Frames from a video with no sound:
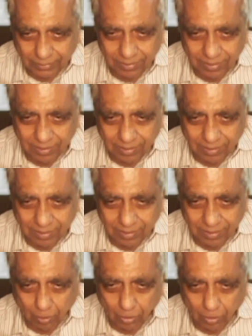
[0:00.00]
because
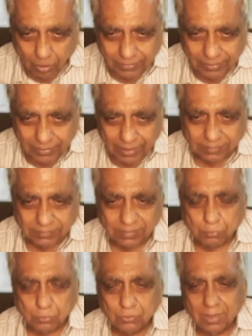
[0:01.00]
this is an
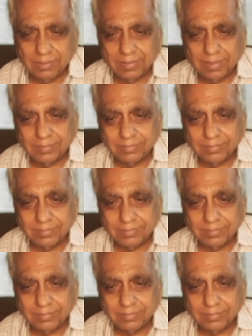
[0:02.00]
exceptional case.